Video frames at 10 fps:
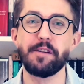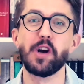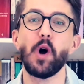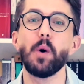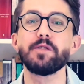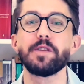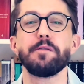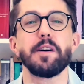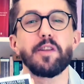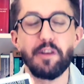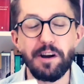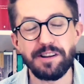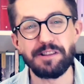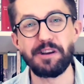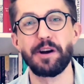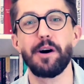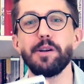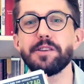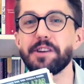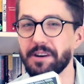a ghost of a
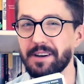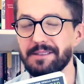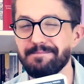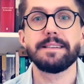13-year-old girl,